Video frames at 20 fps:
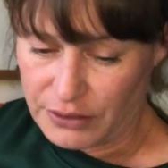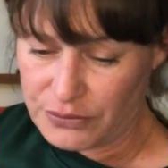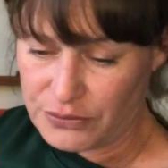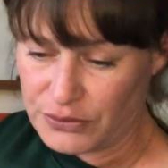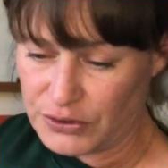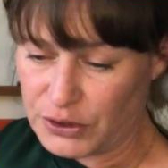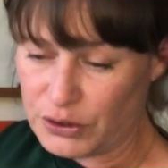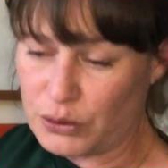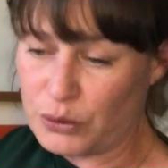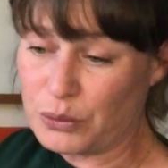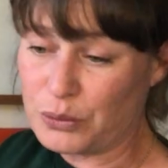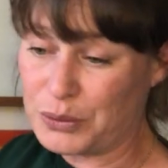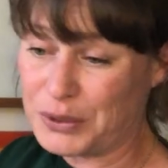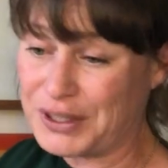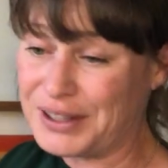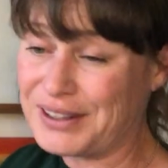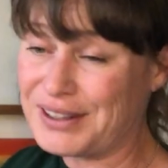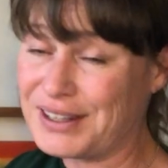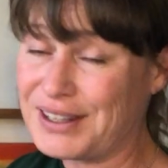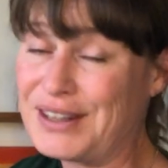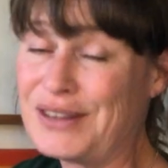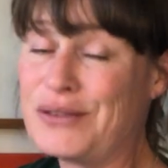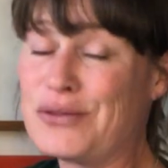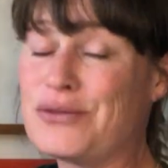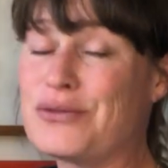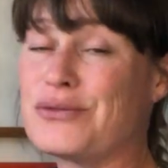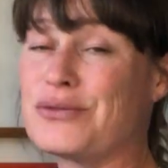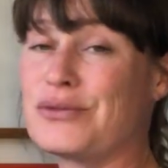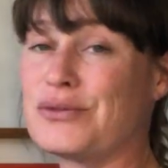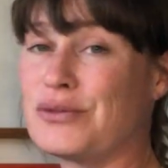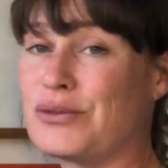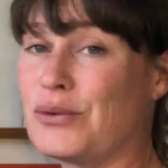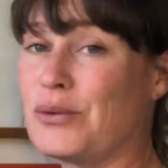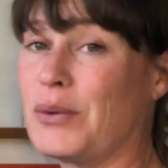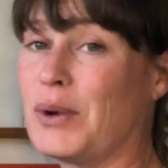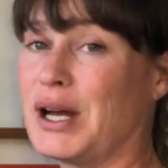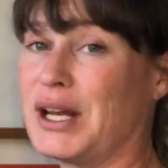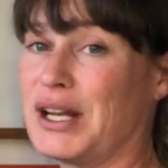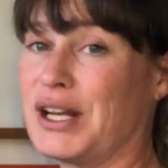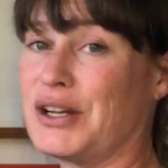feel relief
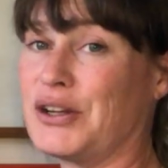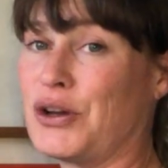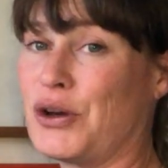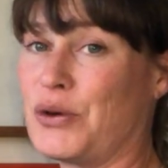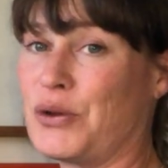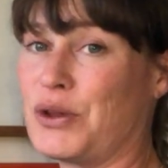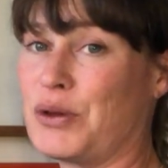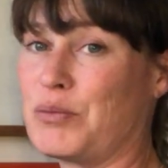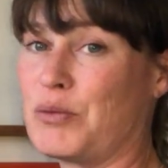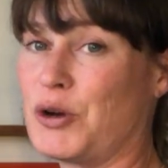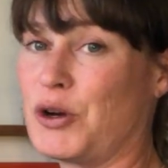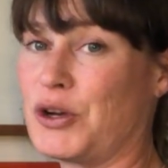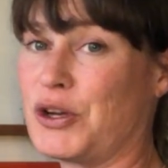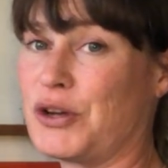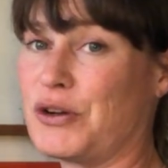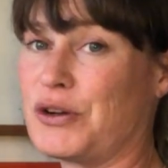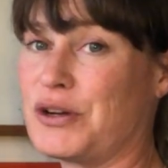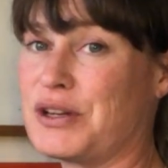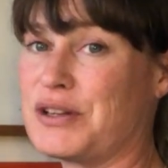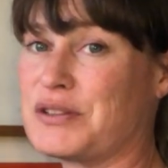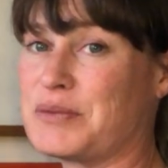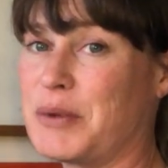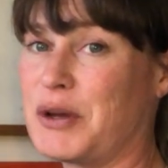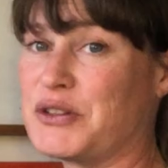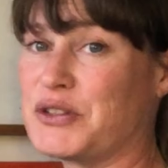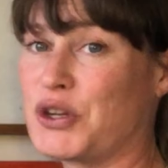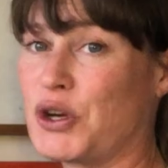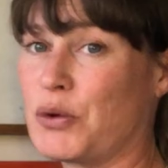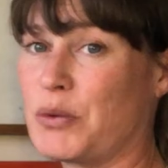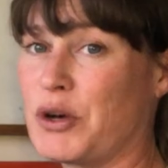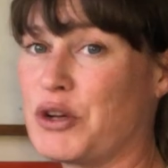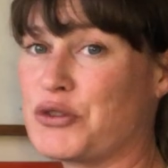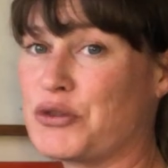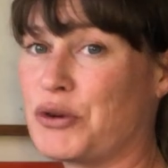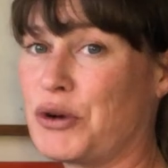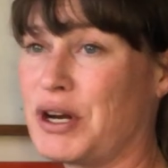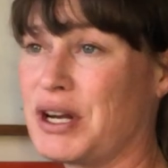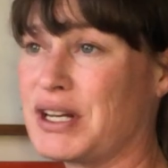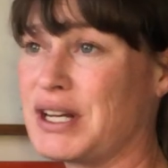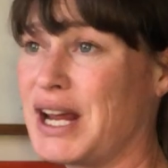when I know that Mercury is about to go
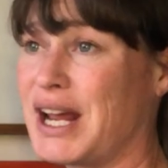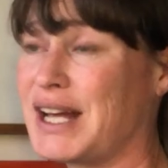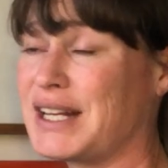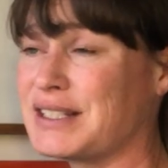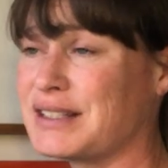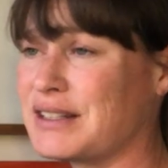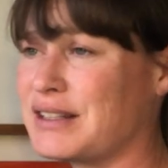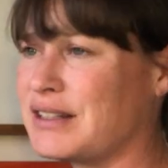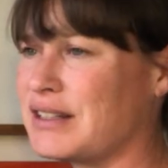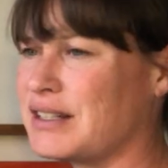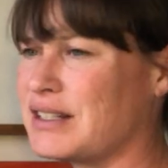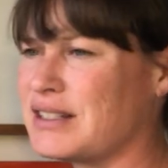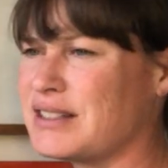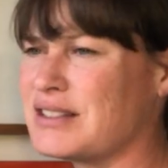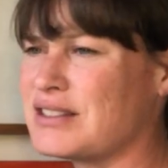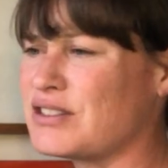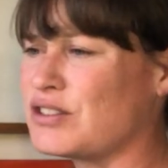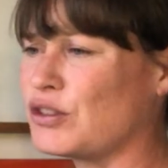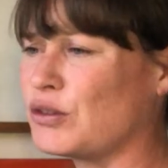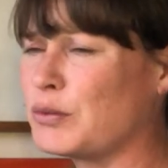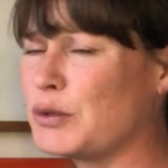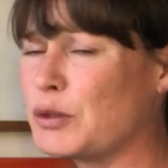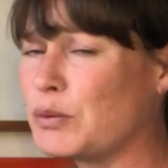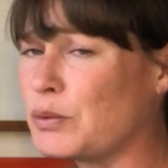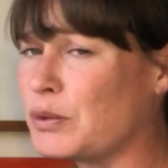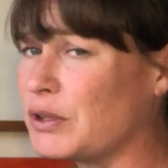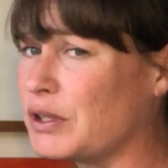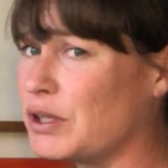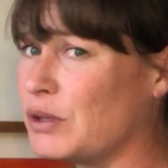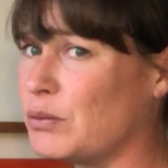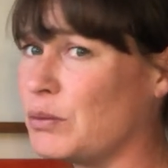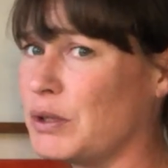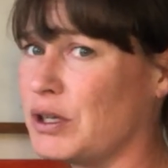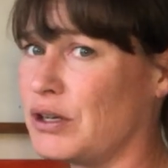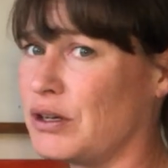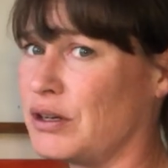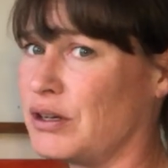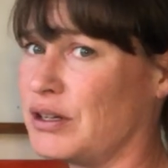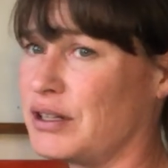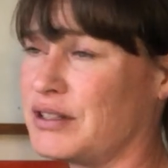retrograde. And it can still be really
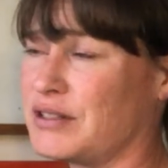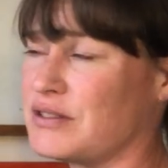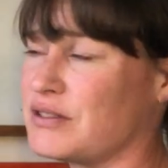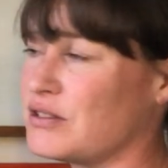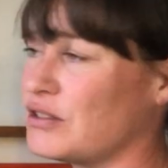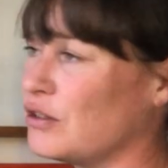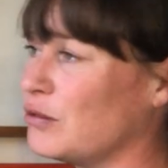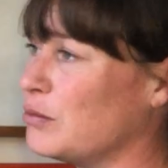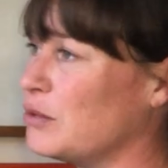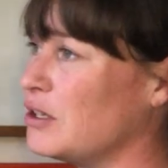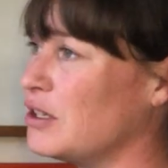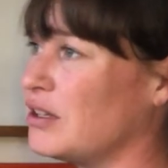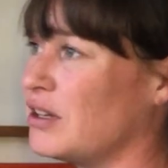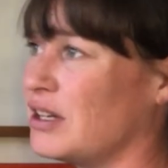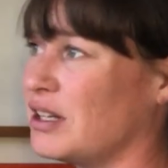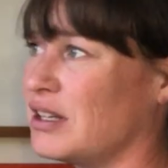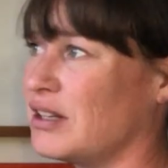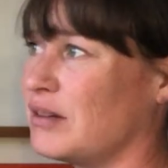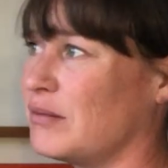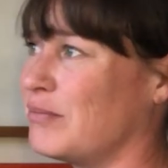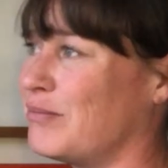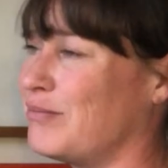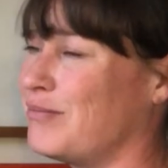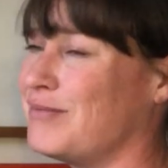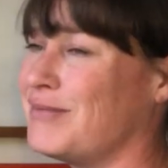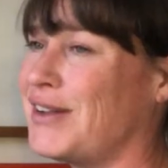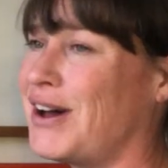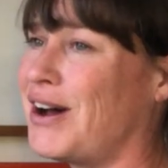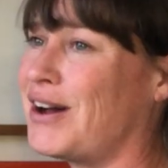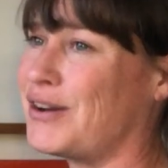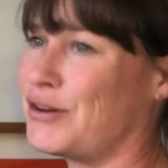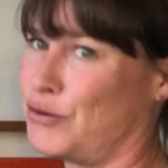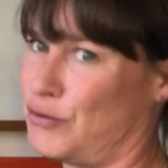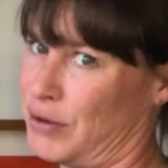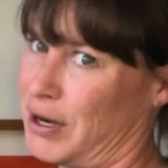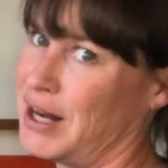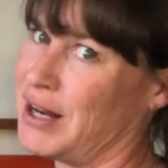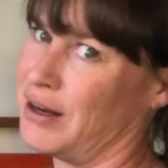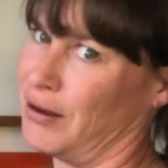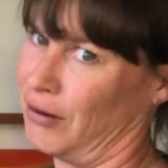weird. It can still be, like, not
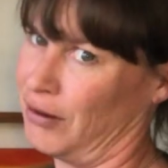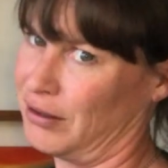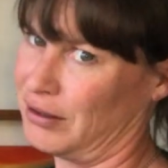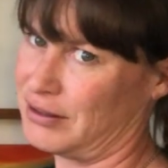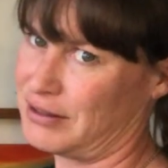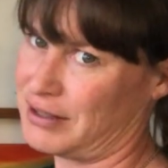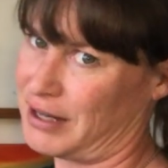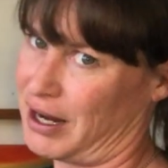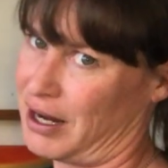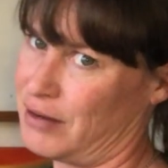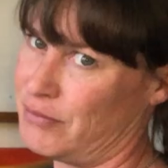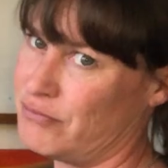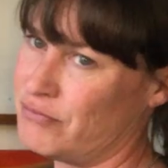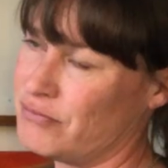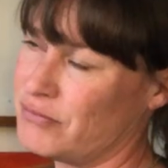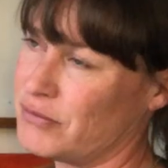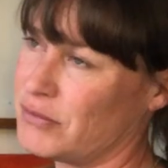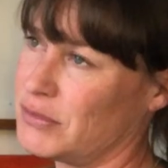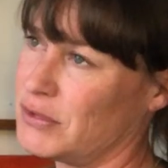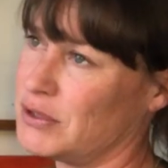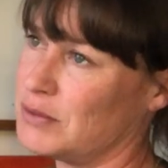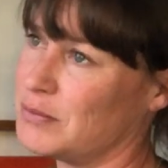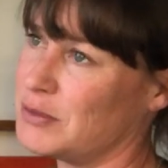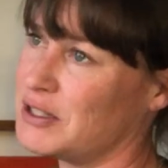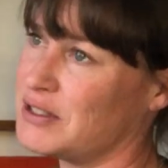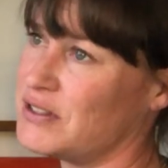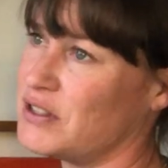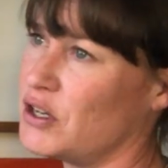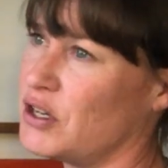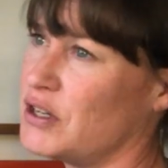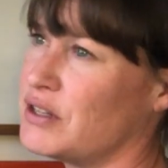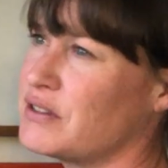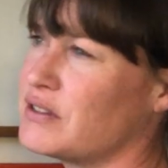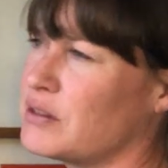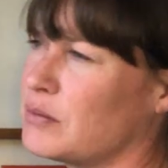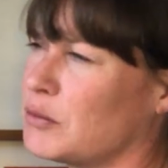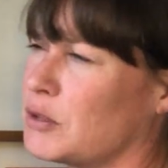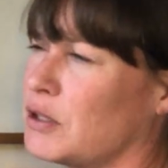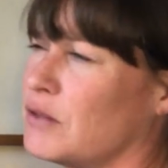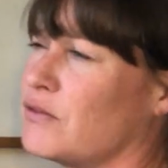great all the time. Because there is
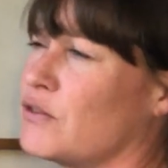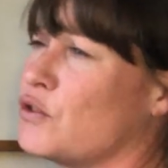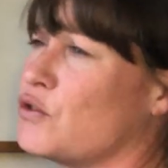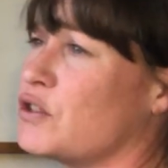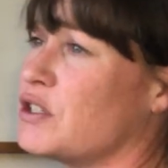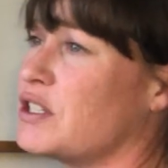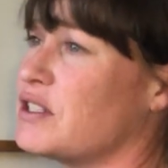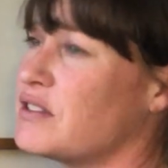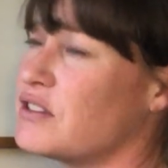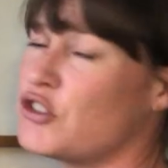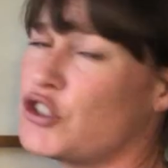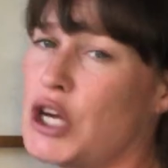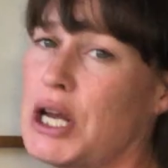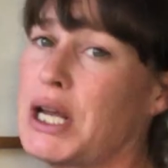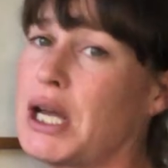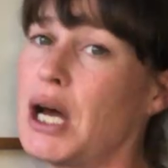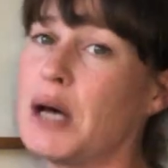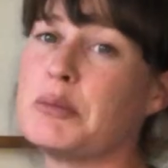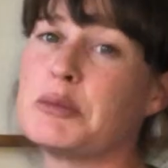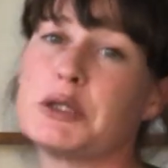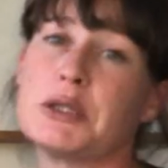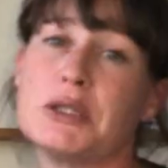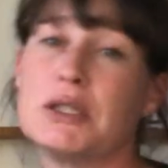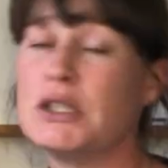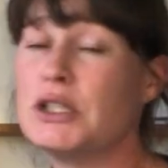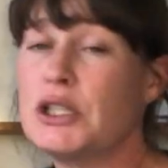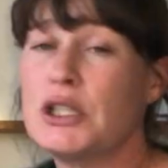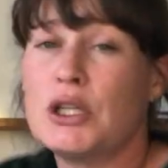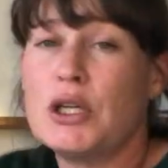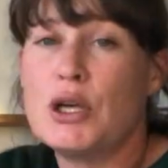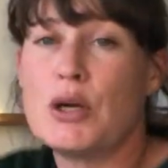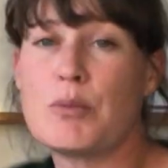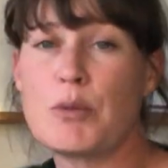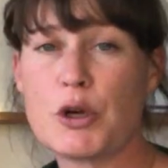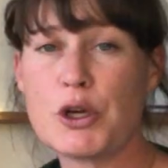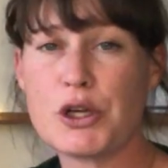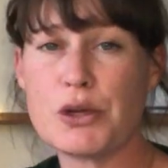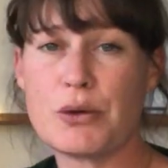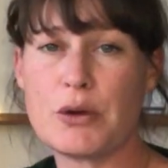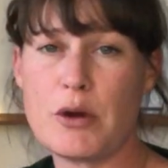some confusion. It's a shakeup.
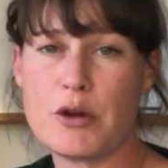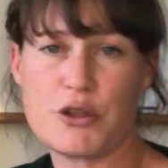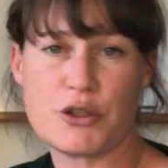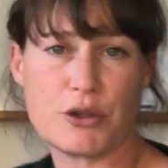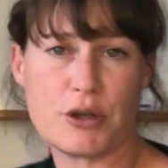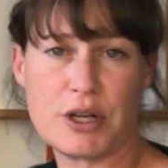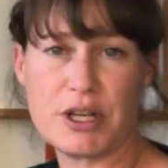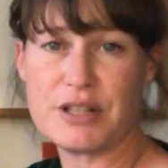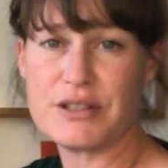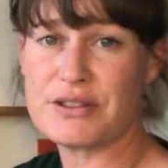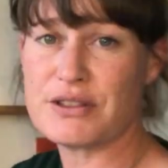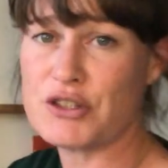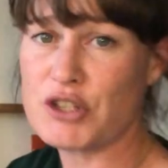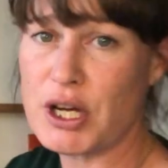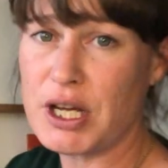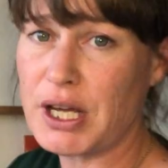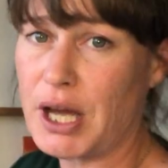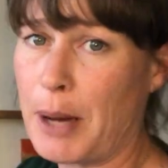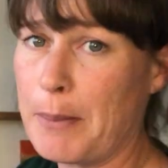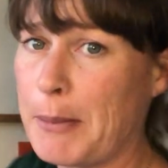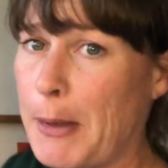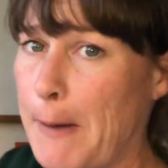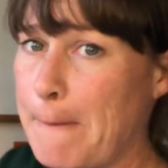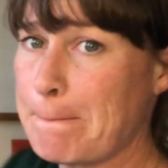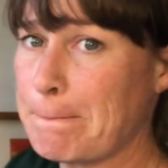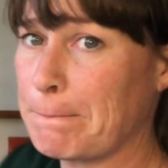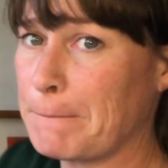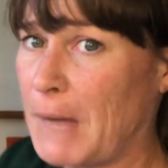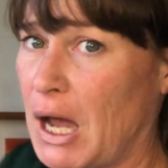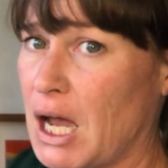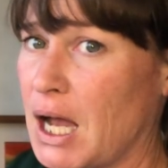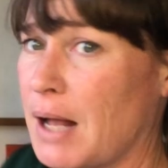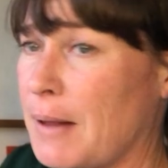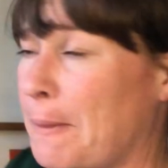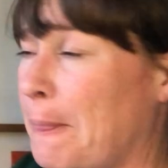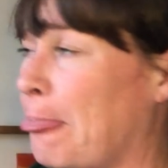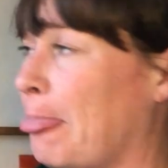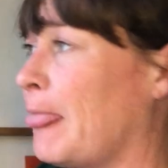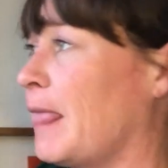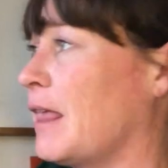Mercury retrograde is a shakeup.
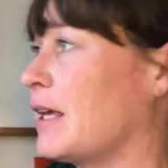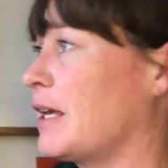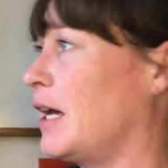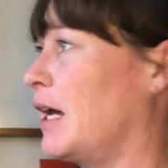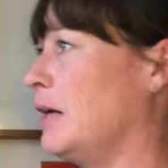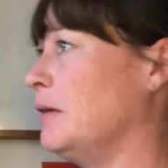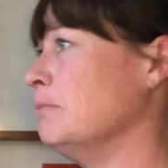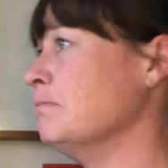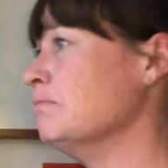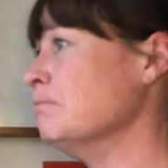Okay?